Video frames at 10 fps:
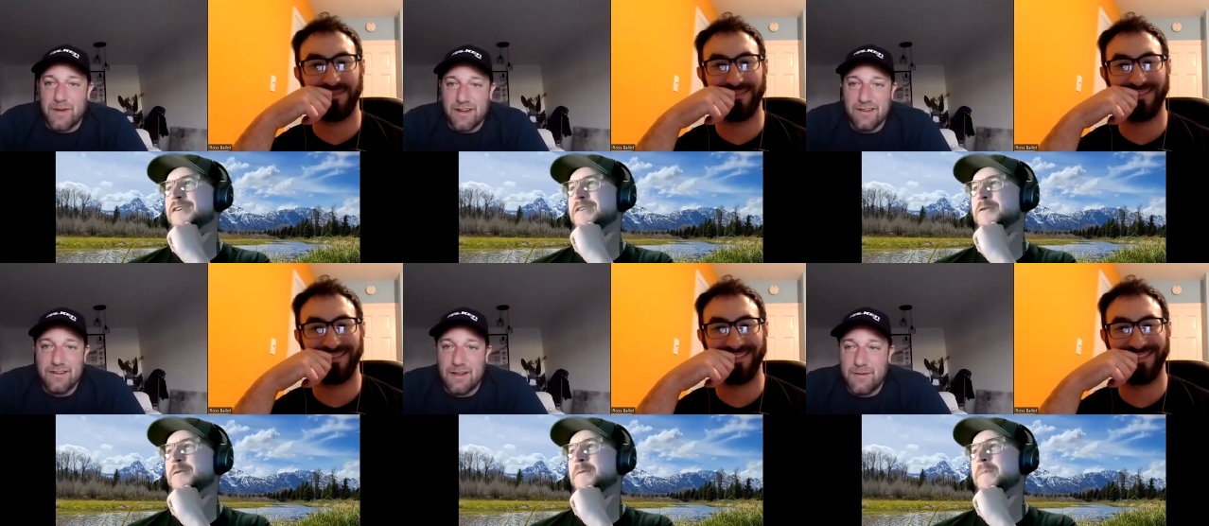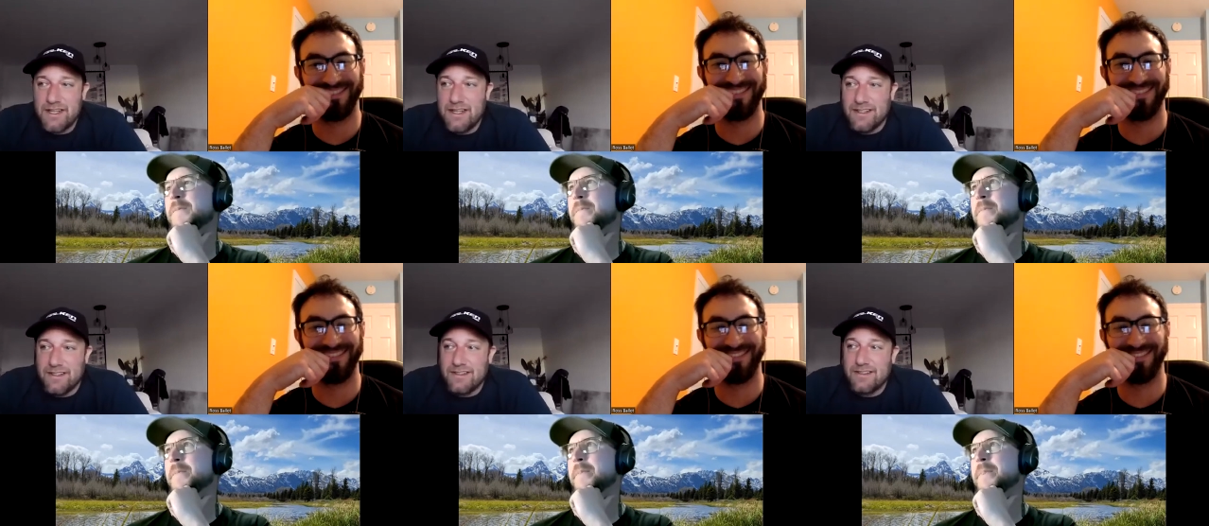Speaker 1: of mine named
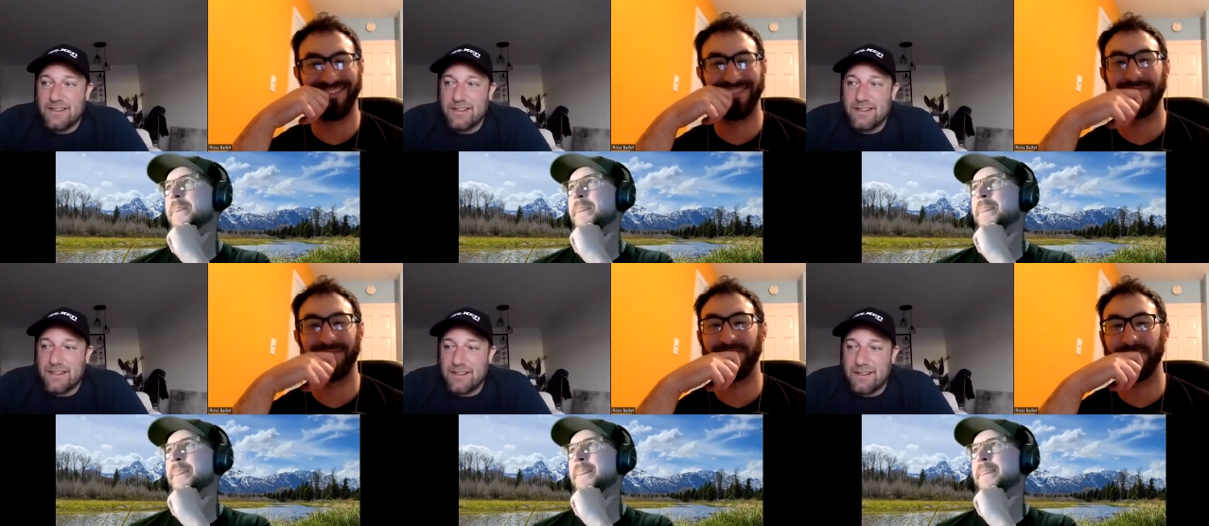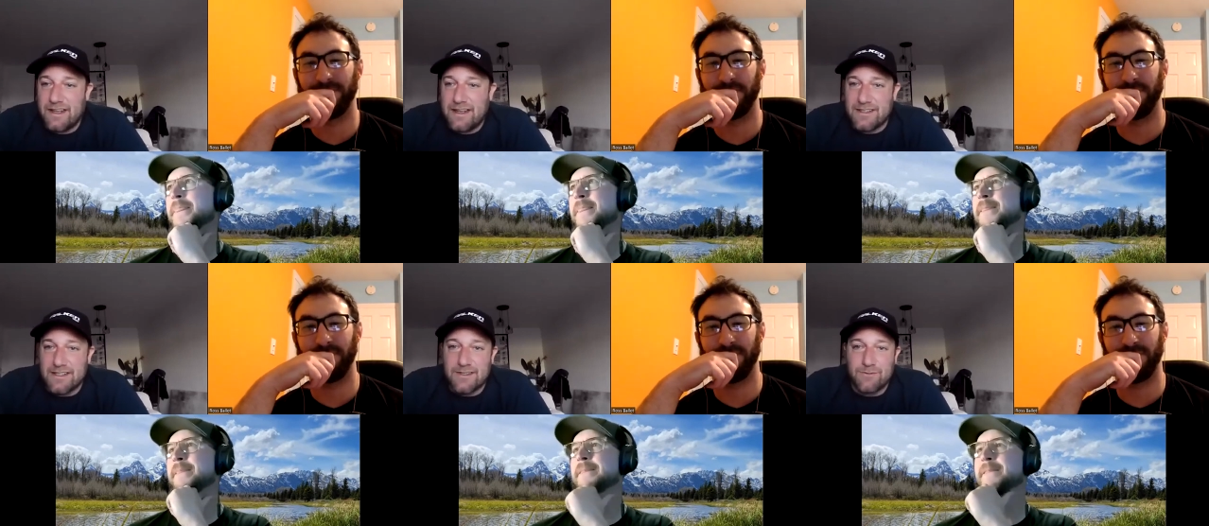Ian uh,
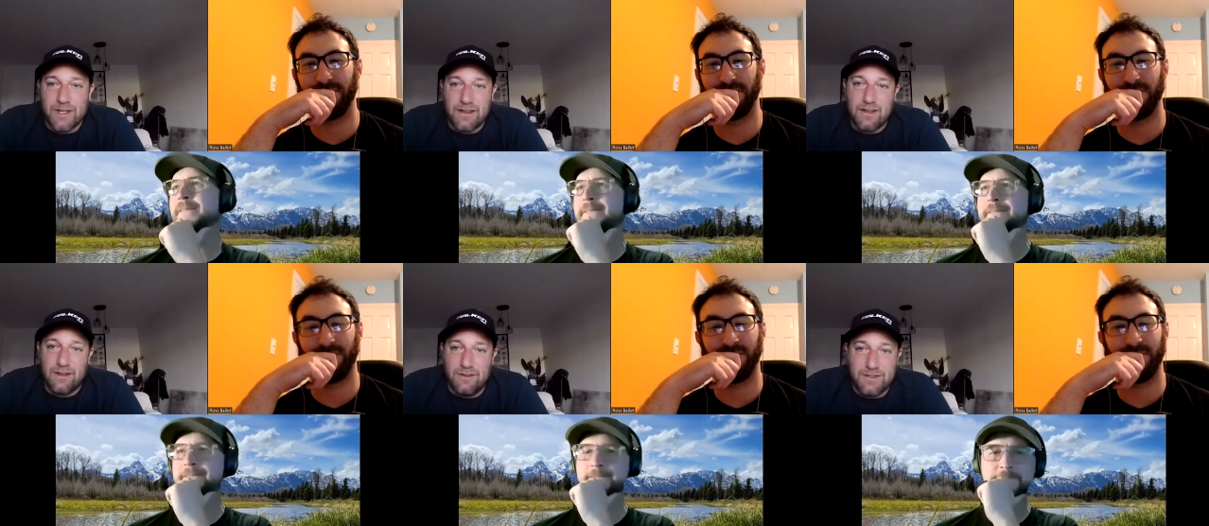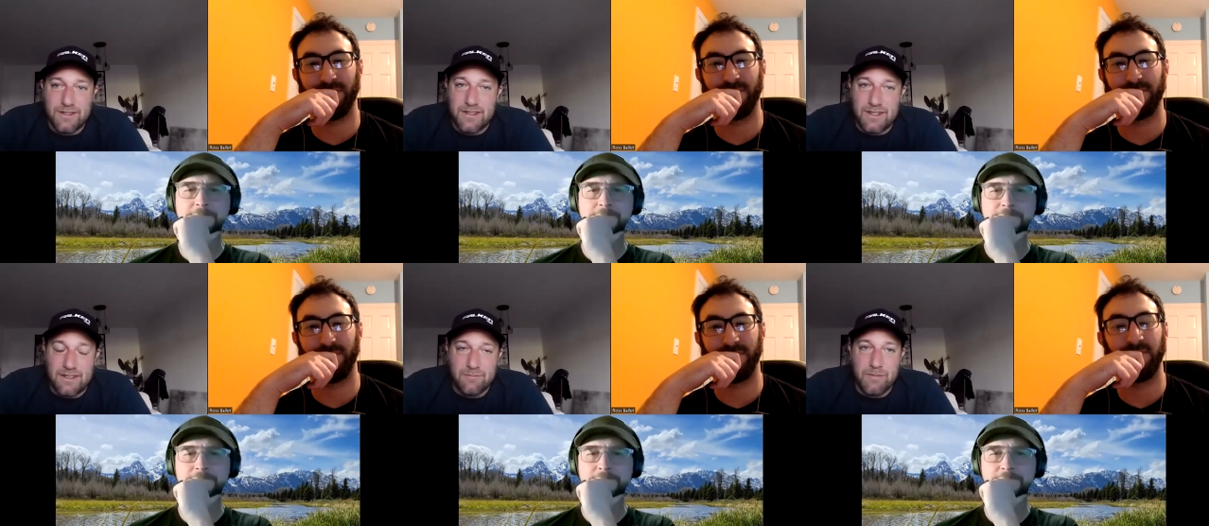has this rig called
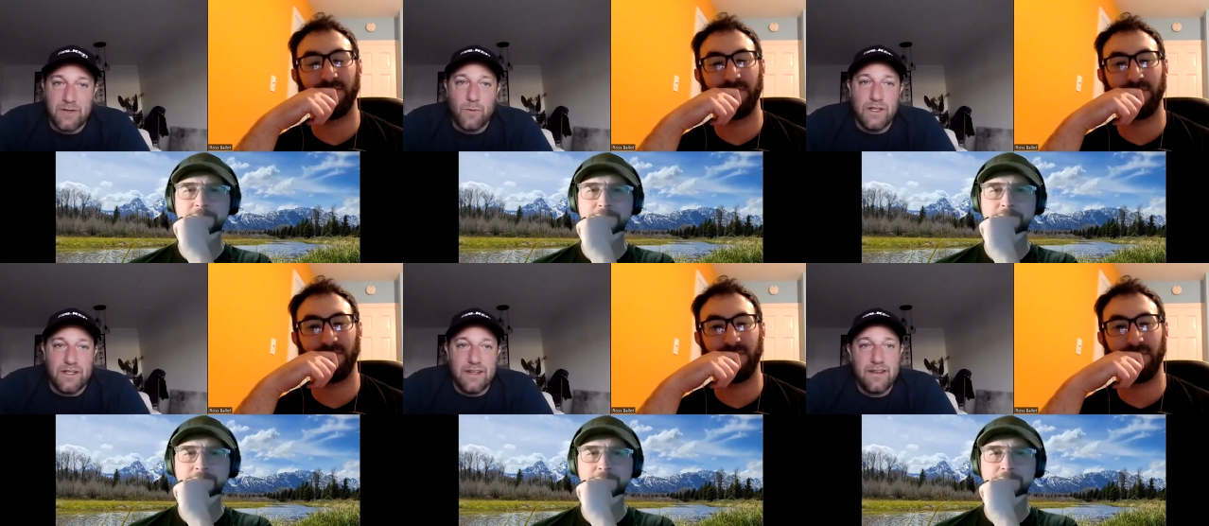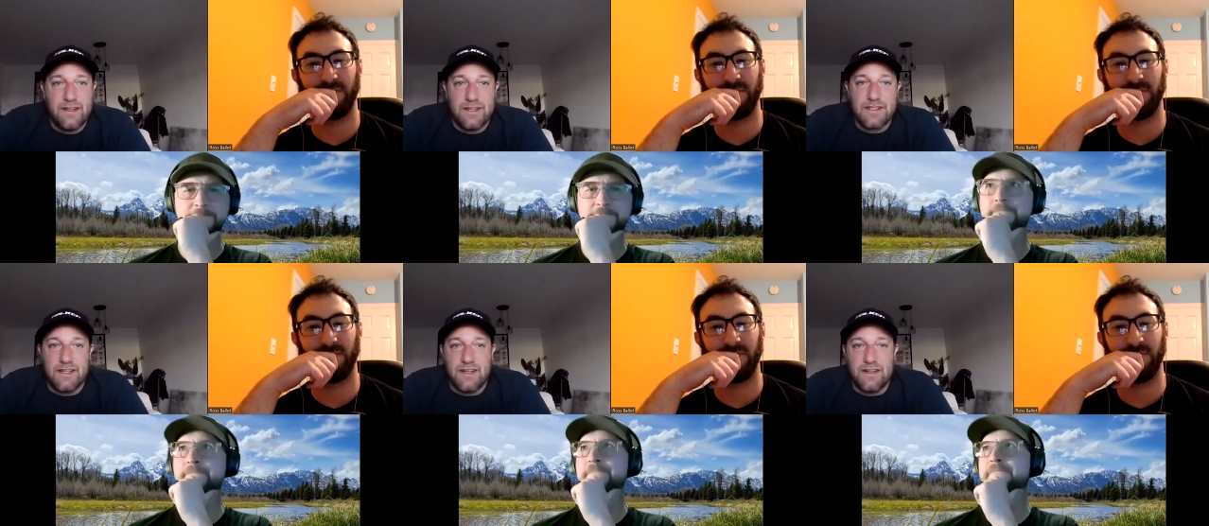uh, Big Willie, and it's
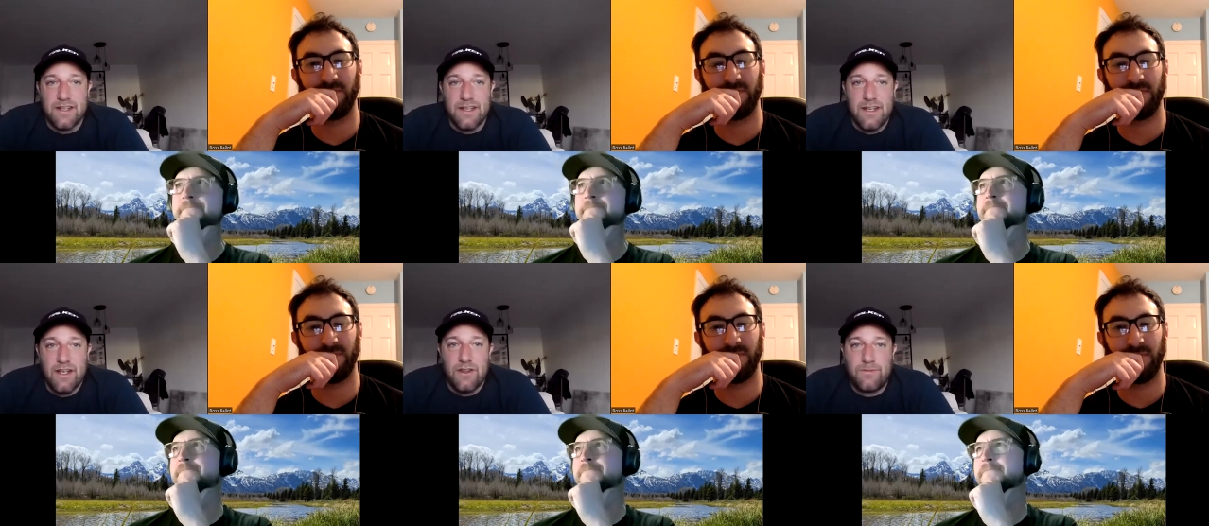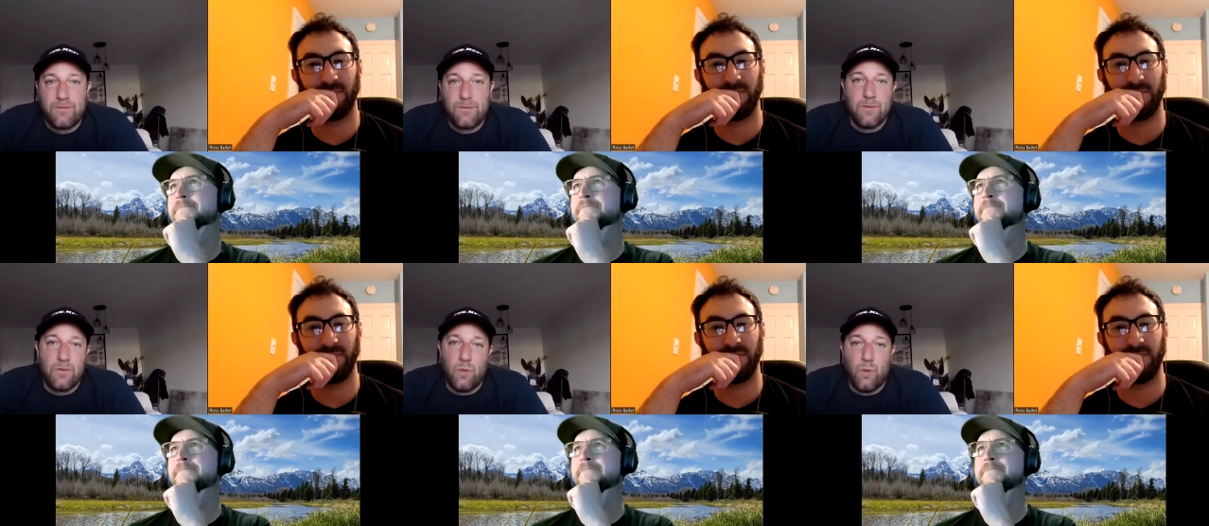a
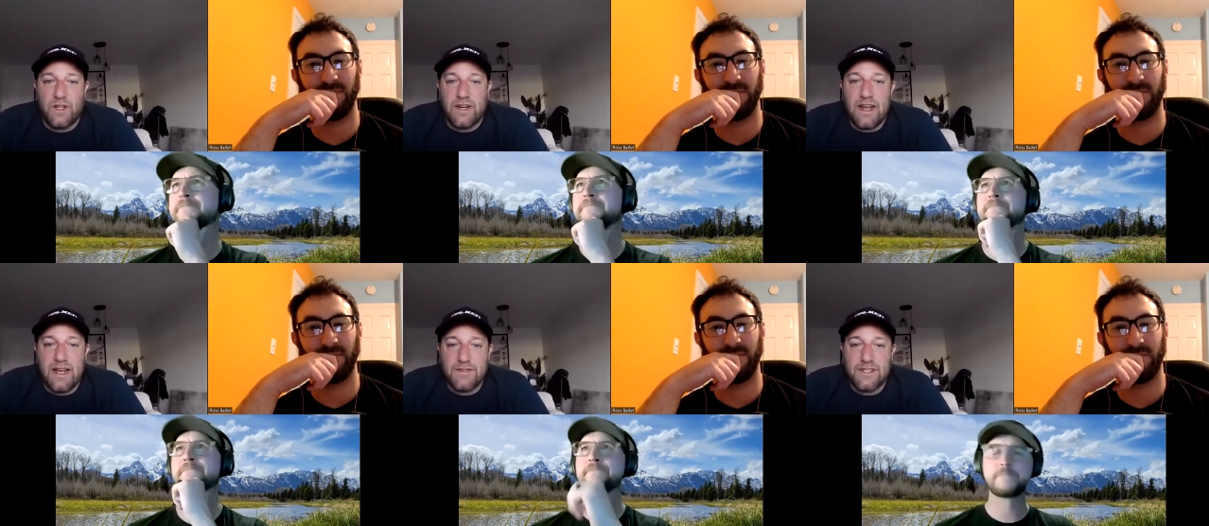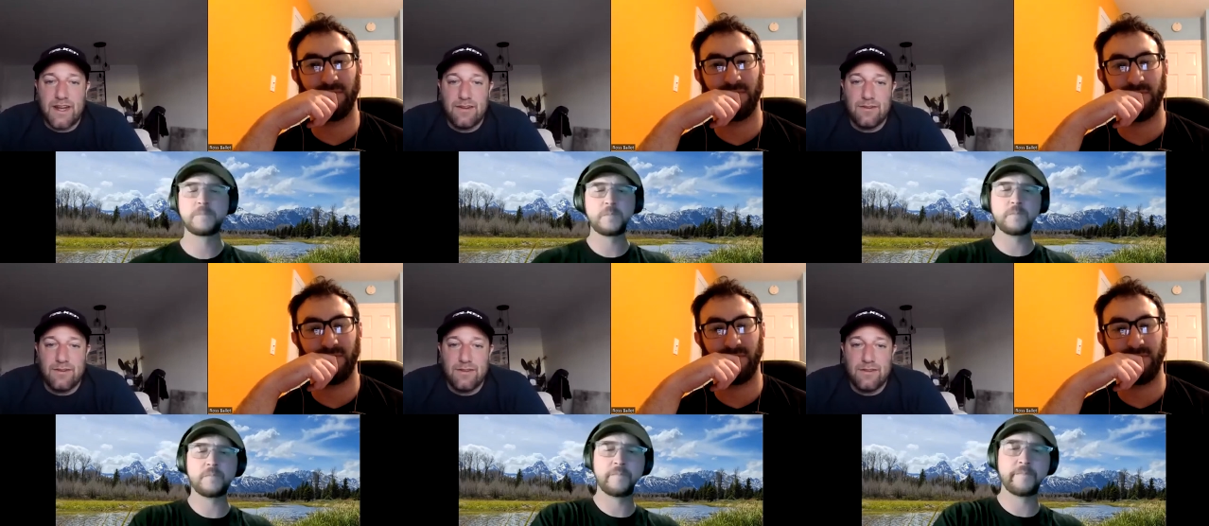one and a half
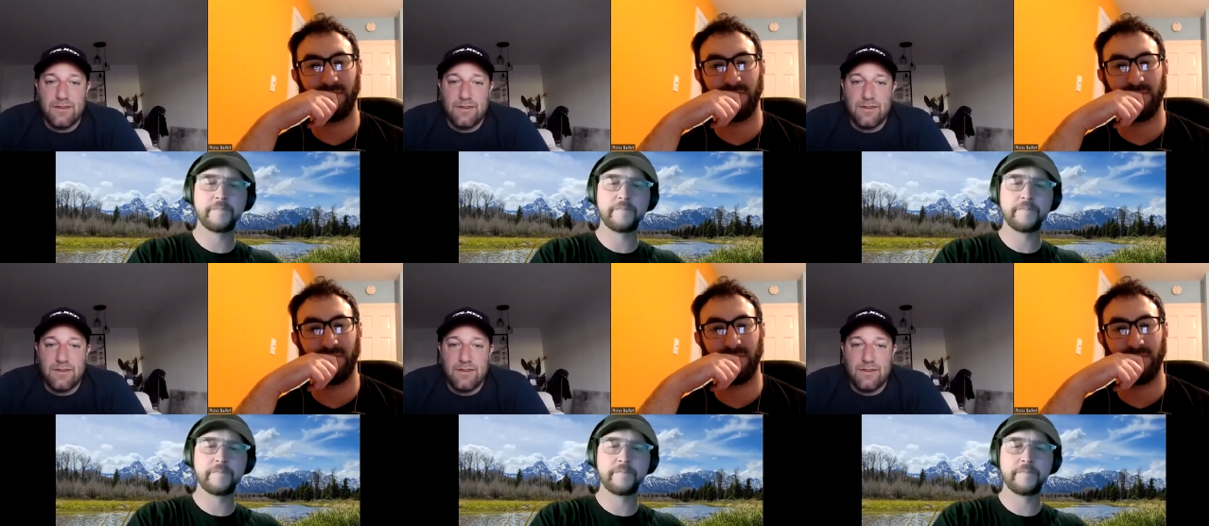scale